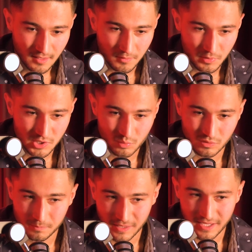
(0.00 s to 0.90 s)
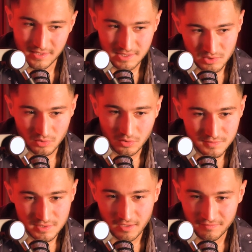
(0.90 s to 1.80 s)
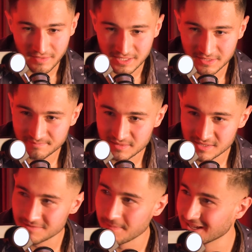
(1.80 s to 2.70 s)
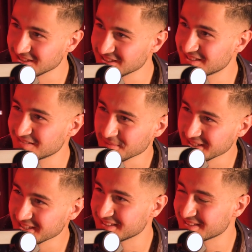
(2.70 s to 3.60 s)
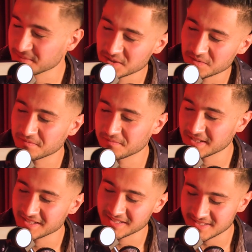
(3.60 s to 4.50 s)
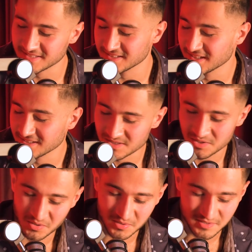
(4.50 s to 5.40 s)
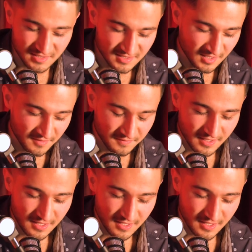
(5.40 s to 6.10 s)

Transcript: we usually play this sort of stuff like Spanish mix, bit of Middle Eastern and solos and stuff.